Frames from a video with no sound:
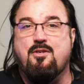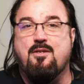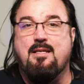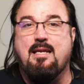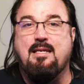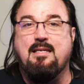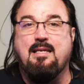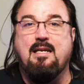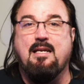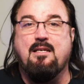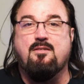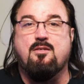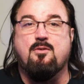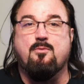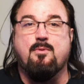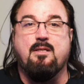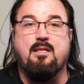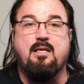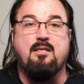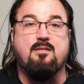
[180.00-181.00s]
that needs to
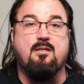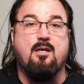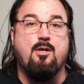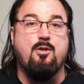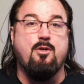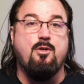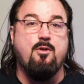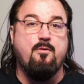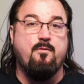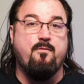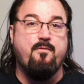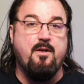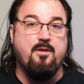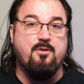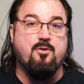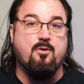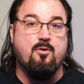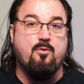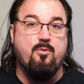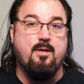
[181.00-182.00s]
release a new
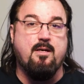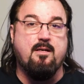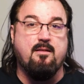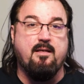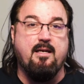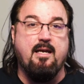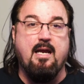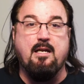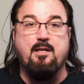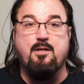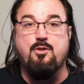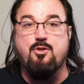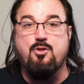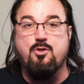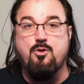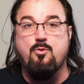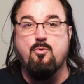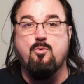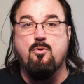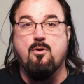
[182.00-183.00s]
feature quickly and
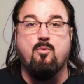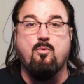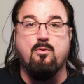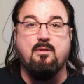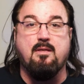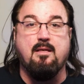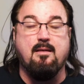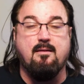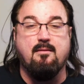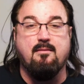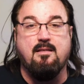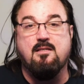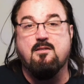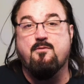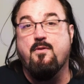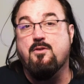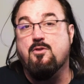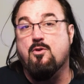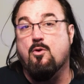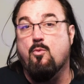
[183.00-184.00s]
ensure that this
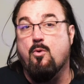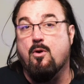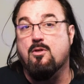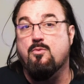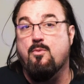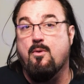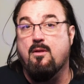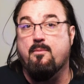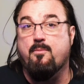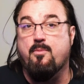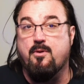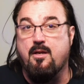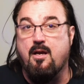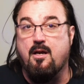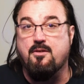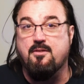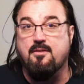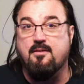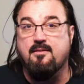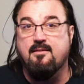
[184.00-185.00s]
feature works well in
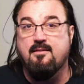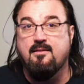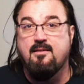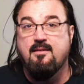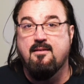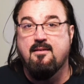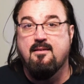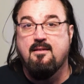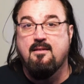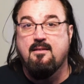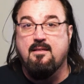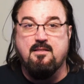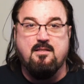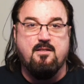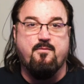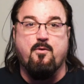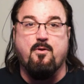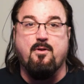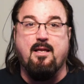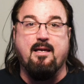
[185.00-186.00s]
production. This is
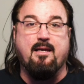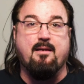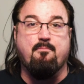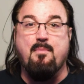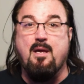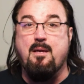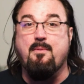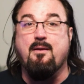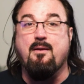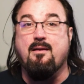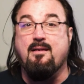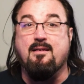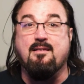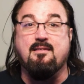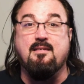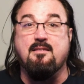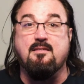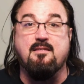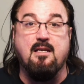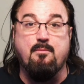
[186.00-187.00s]
for like maybe an
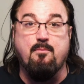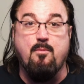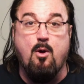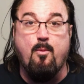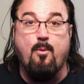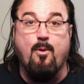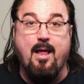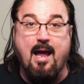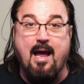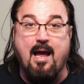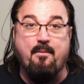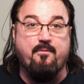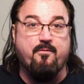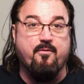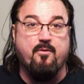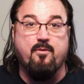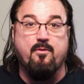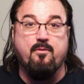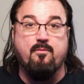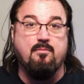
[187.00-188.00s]
existing mobile app
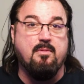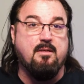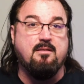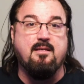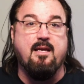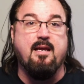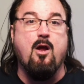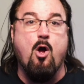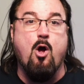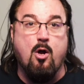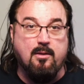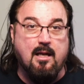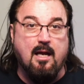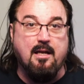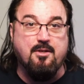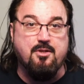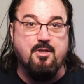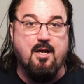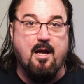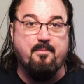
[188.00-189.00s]
for, let's say,
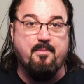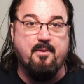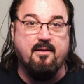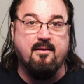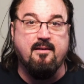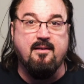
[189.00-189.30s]
online shopping.